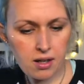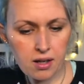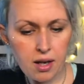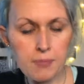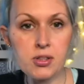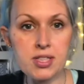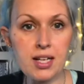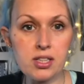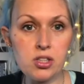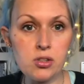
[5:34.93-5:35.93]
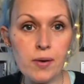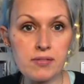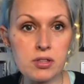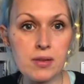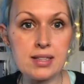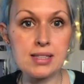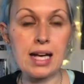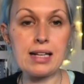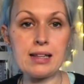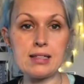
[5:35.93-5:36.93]
not telling you have to do it
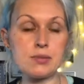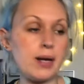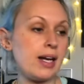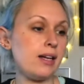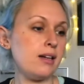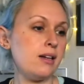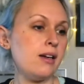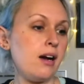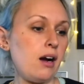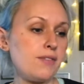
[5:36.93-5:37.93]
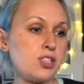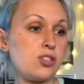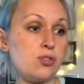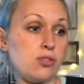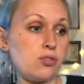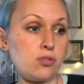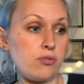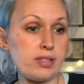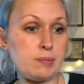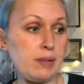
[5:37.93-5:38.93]
exactly this way. I've just Googled a
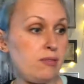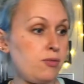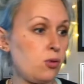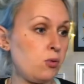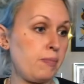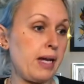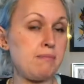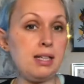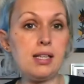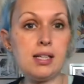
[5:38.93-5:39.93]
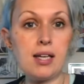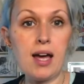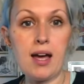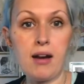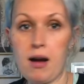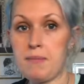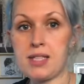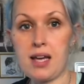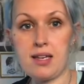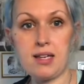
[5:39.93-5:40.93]
recipe for banh mi and I'm
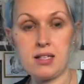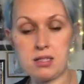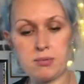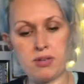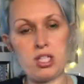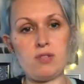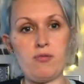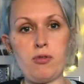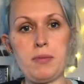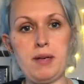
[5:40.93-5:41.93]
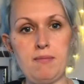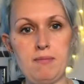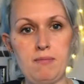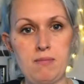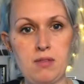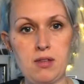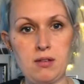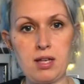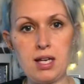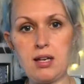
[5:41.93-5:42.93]
taking inspiration from it,
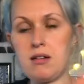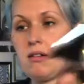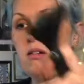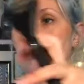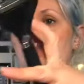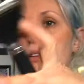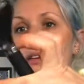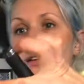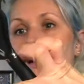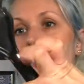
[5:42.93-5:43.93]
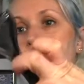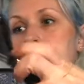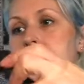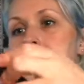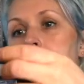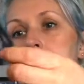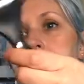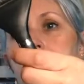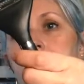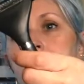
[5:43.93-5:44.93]
okay? And adapting
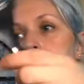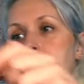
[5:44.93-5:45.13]
it